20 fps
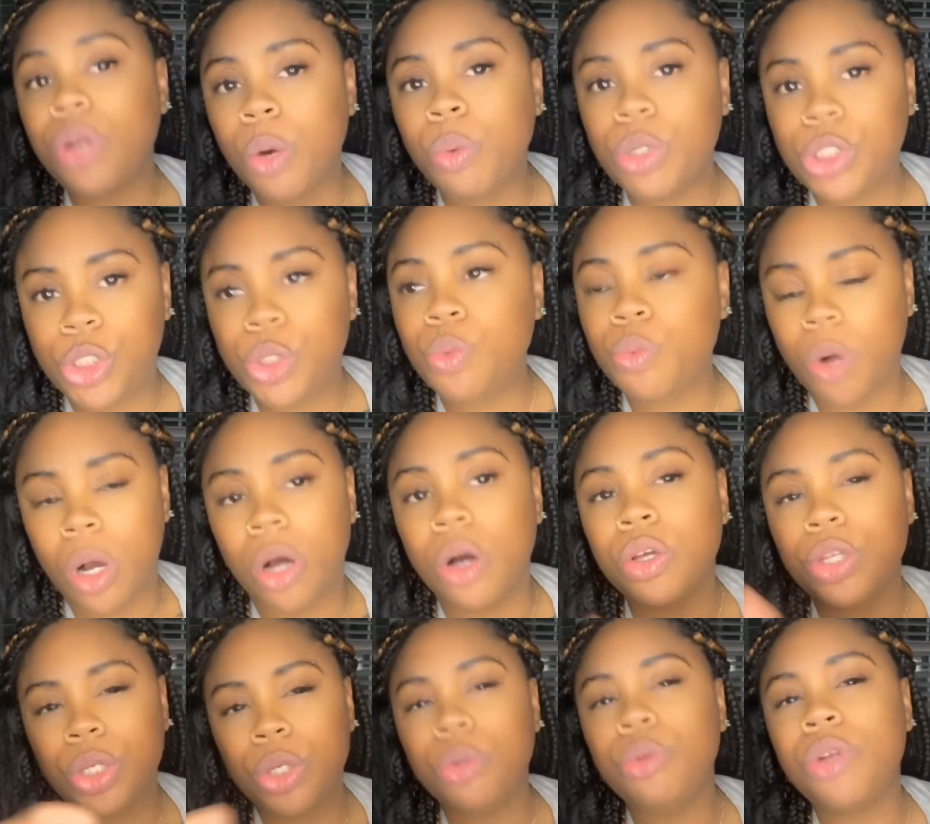what you
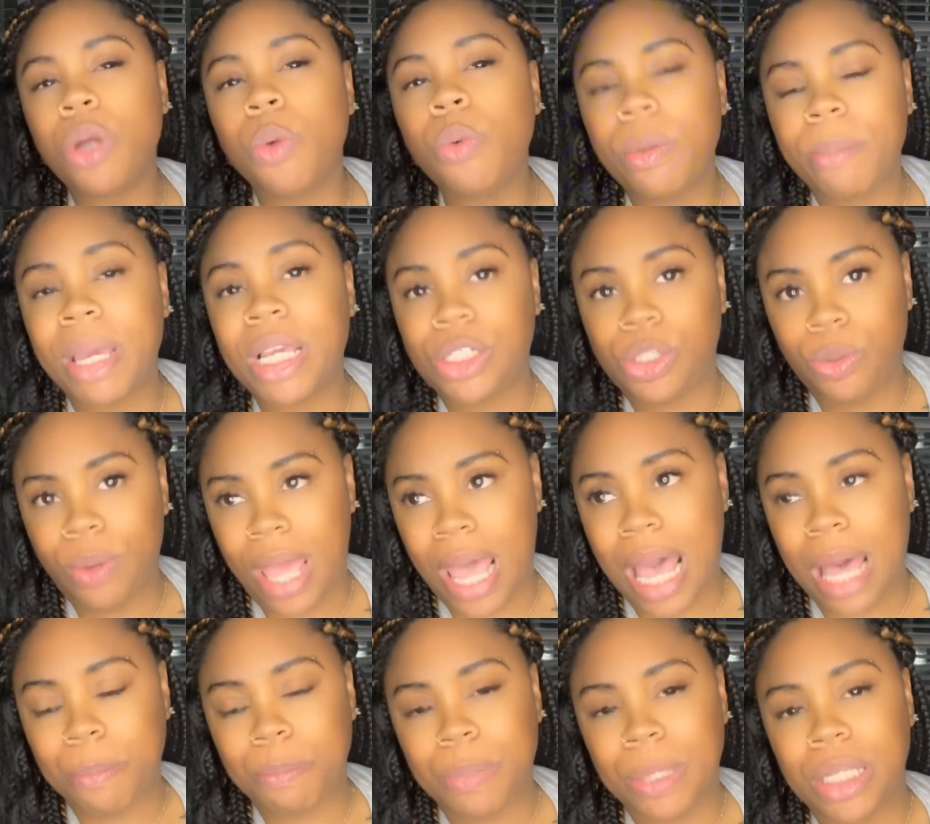want. You know what makes you
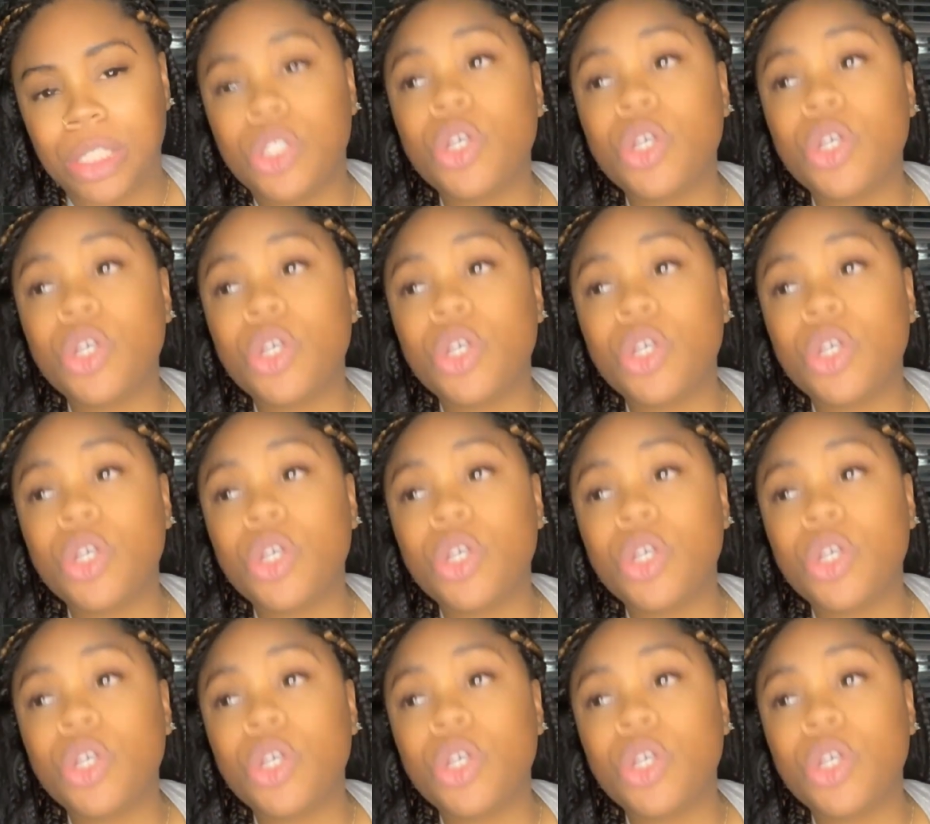happy.